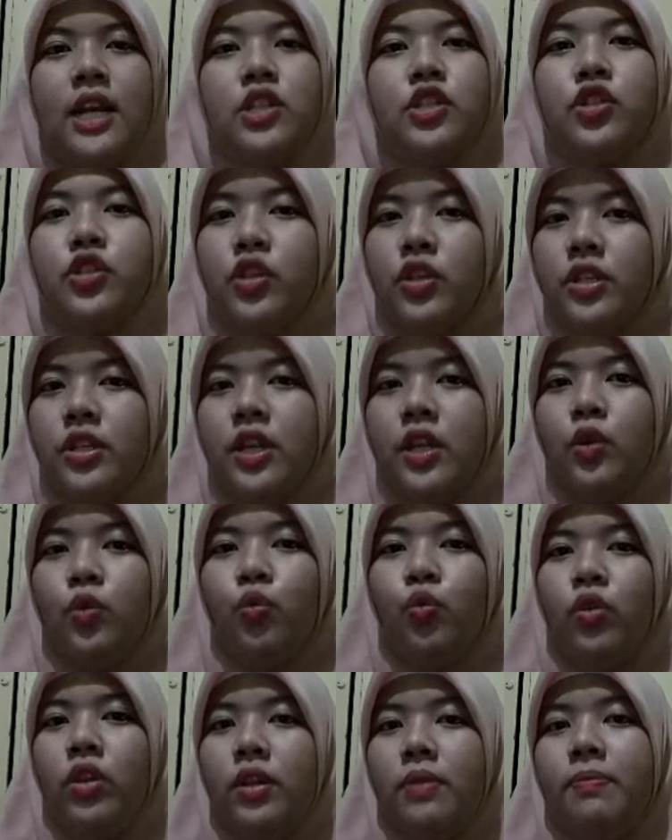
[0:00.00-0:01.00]

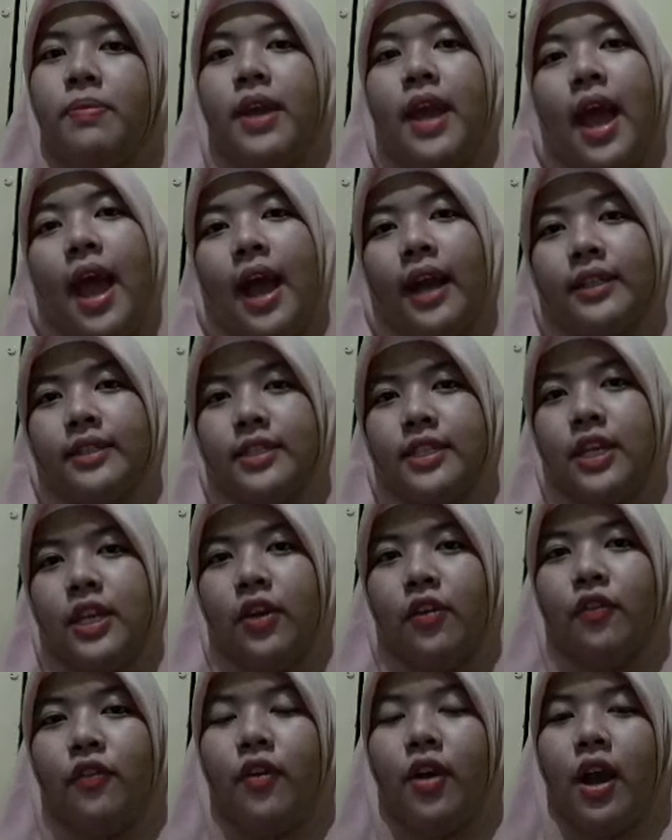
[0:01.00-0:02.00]
student will be
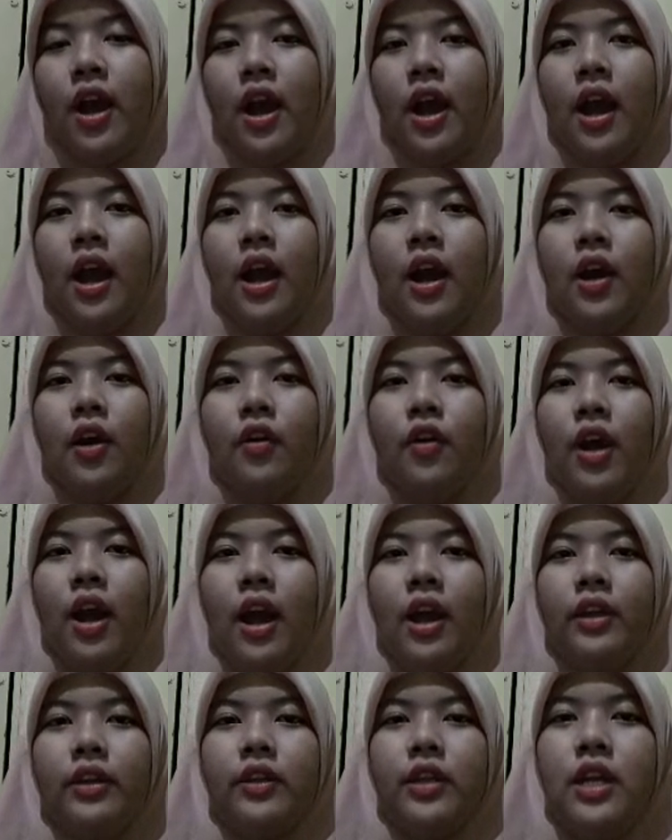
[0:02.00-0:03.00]
active
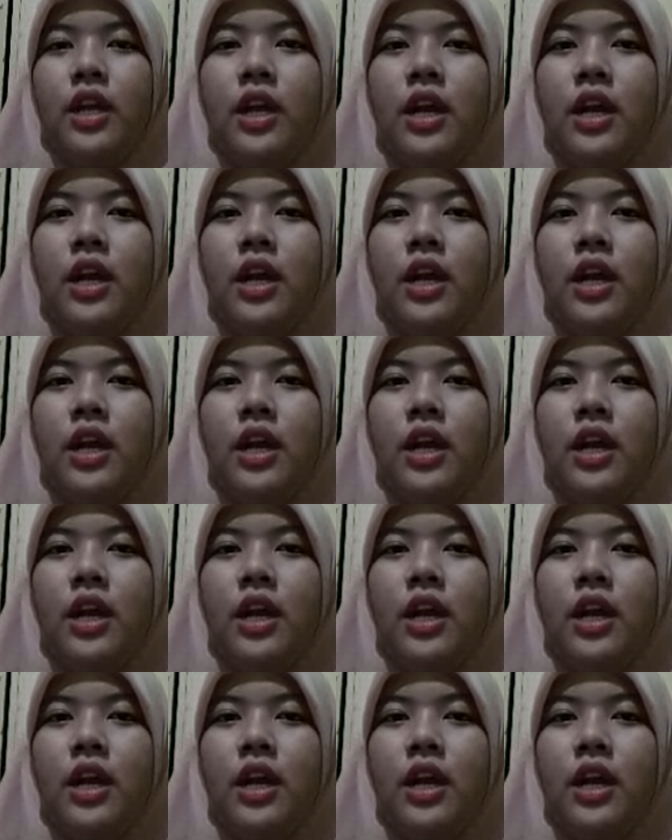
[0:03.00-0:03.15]
and